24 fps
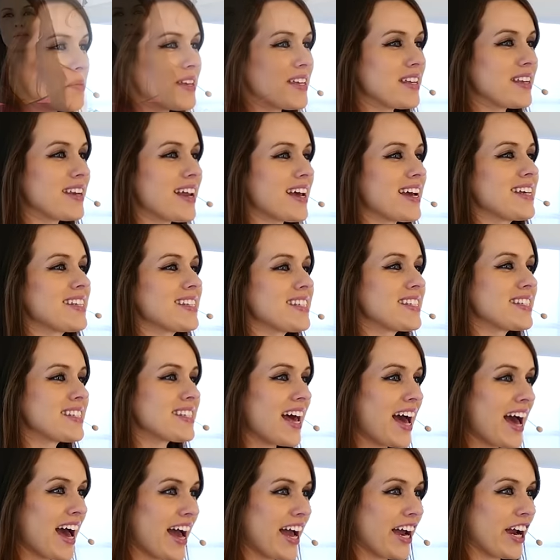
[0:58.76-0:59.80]
be nice and
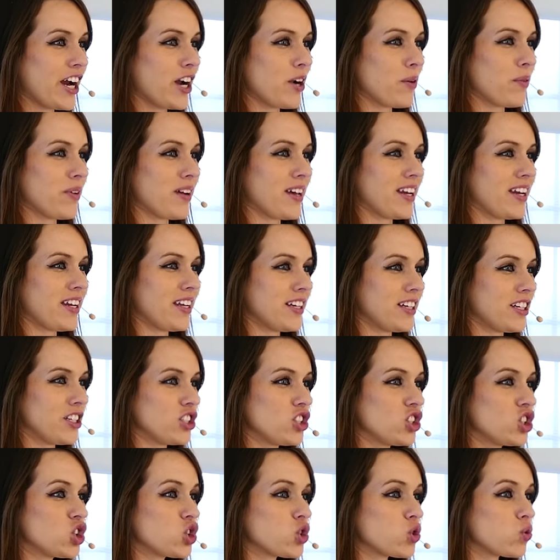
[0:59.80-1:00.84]
tired. We're gonna
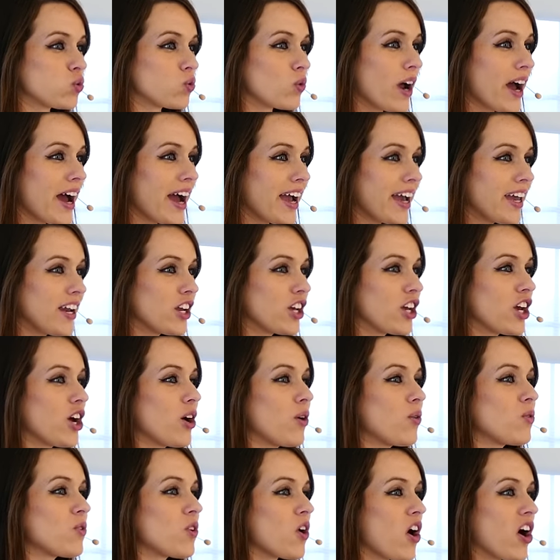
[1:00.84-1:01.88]
try to
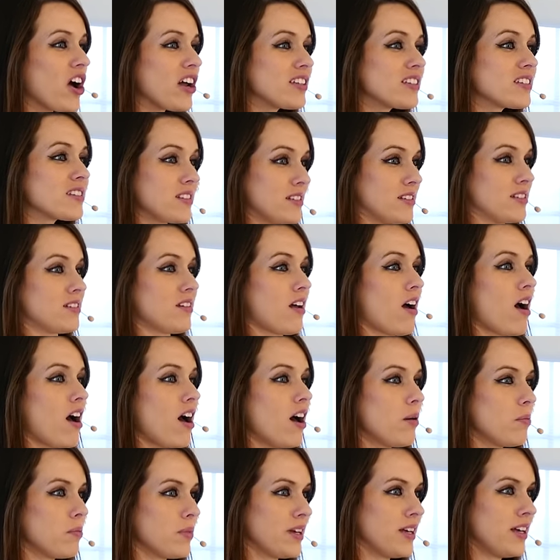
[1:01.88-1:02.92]
go
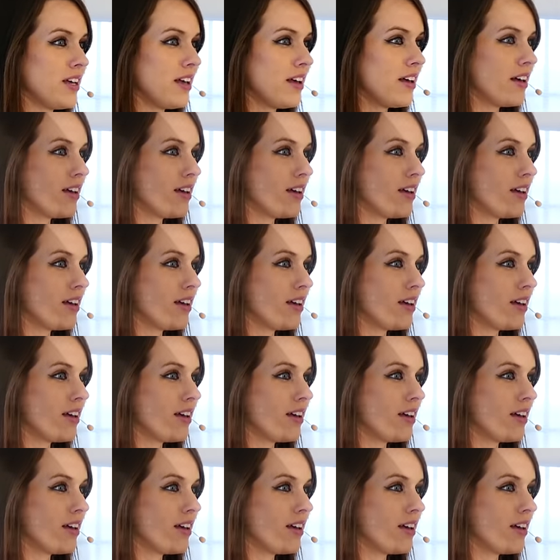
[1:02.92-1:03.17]
non-stop